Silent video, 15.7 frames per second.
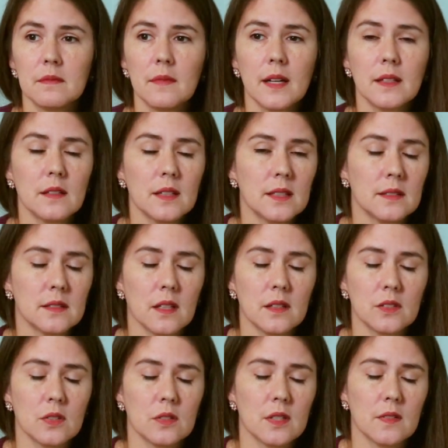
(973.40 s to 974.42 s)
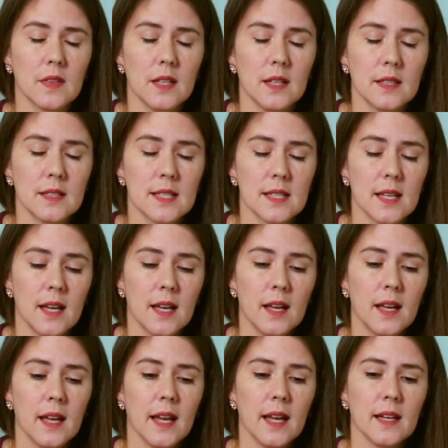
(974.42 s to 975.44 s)
migraines, all sorts of things,
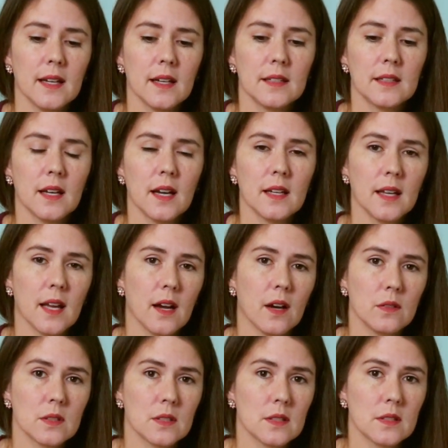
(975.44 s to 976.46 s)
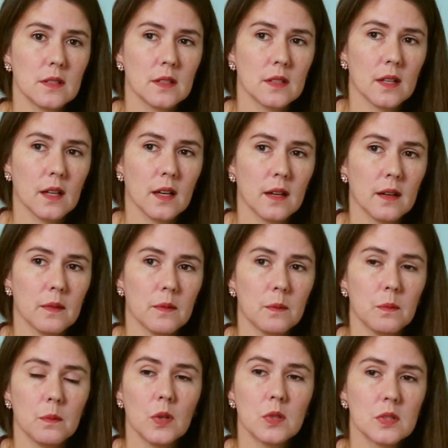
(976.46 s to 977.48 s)
and cutting out
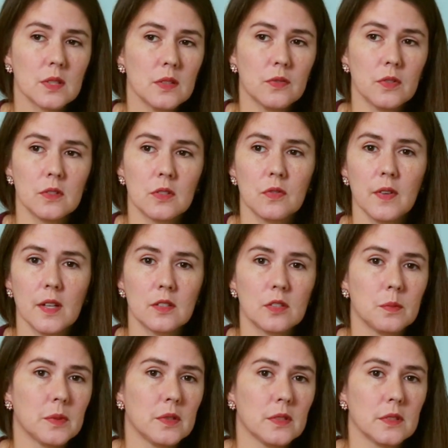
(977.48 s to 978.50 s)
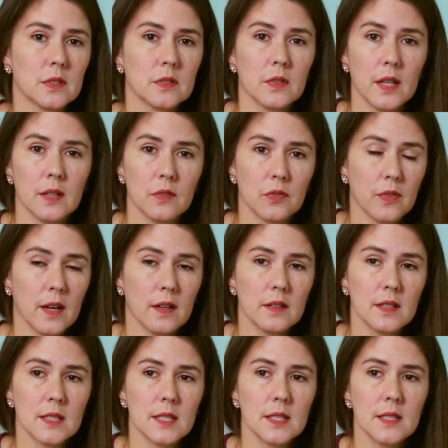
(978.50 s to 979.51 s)
mostly fruits, vegetables, and
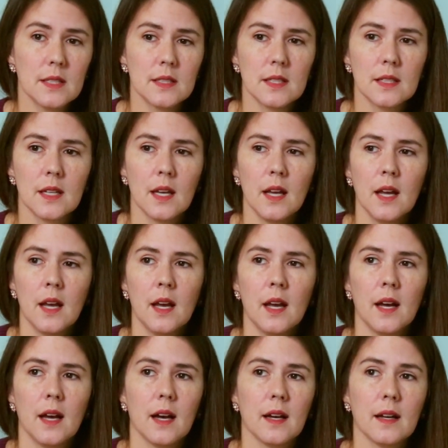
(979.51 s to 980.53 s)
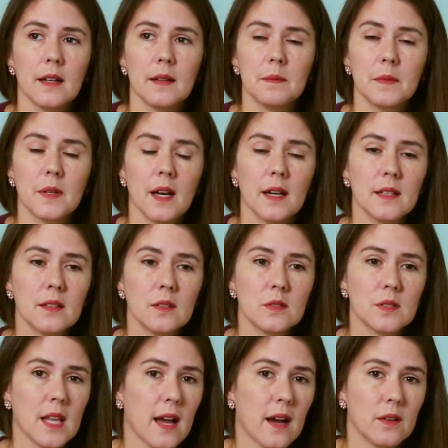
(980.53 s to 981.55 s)
fragrances, cutting
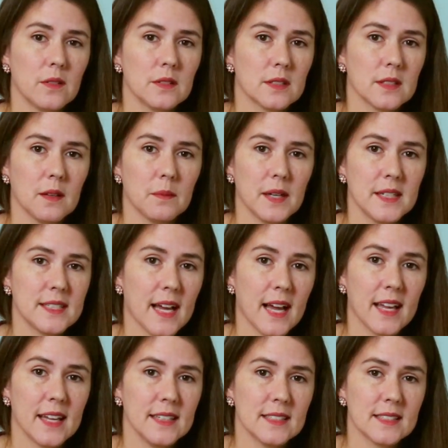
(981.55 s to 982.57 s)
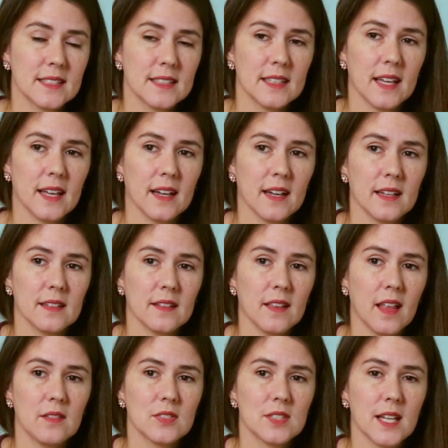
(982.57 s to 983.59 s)
those out of my diet and
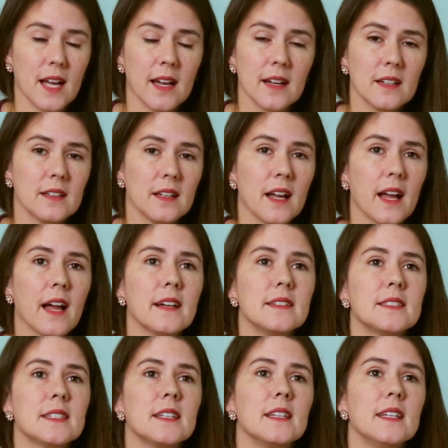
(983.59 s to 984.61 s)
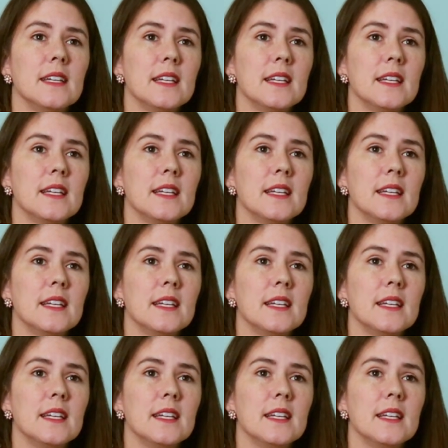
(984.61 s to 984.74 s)
lifestyle has